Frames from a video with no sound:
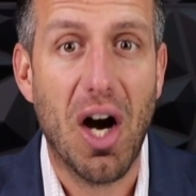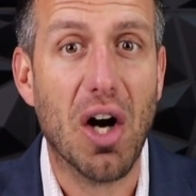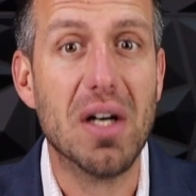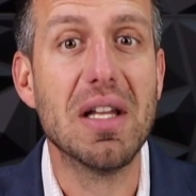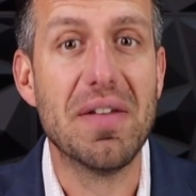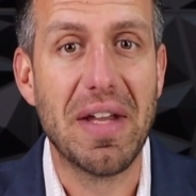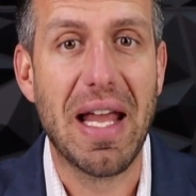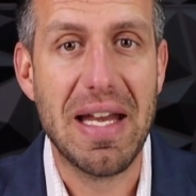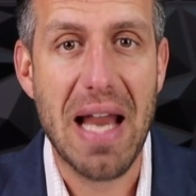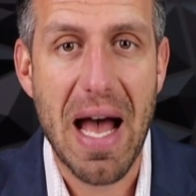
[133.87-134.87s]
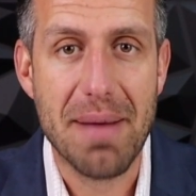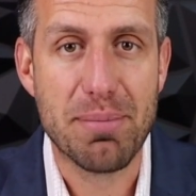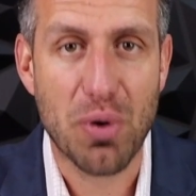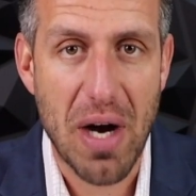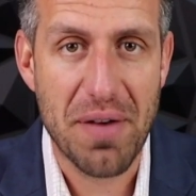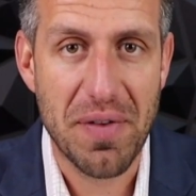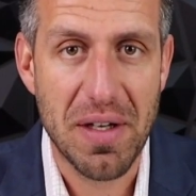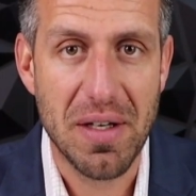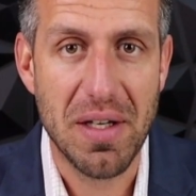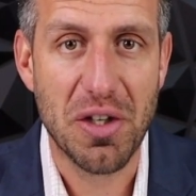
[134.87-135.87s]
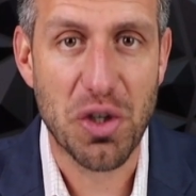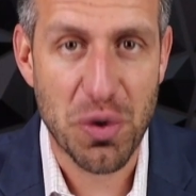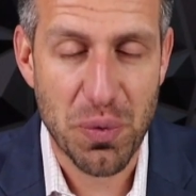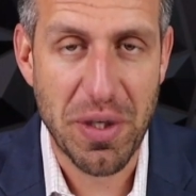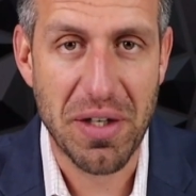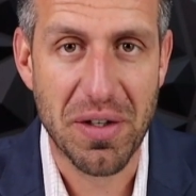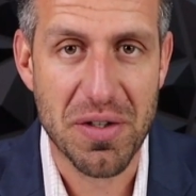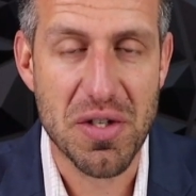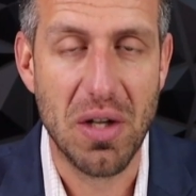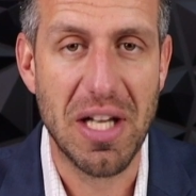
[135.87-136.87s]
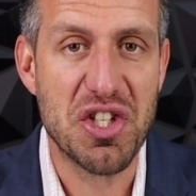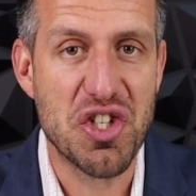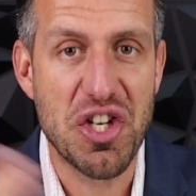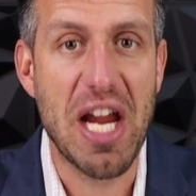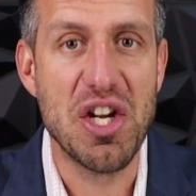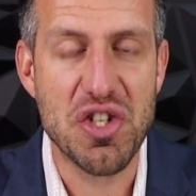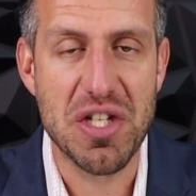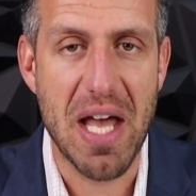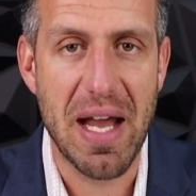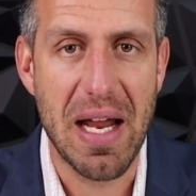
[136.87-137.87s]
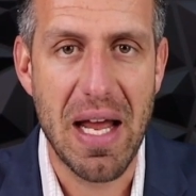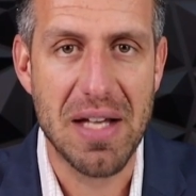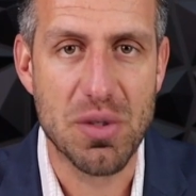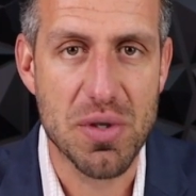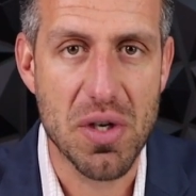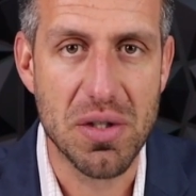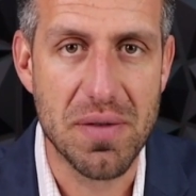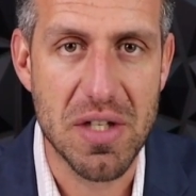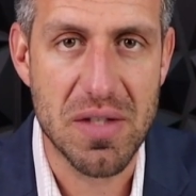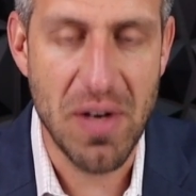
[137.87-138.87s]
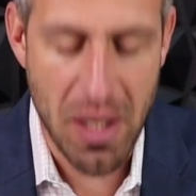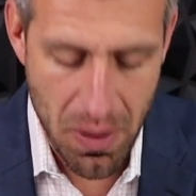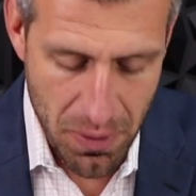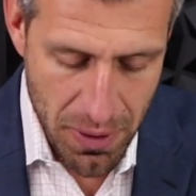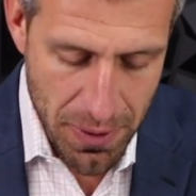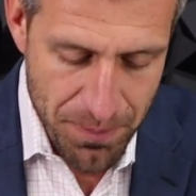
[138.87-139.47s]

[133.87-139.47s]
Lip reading: are living a nonprofit career. So let's change that as a result of this video.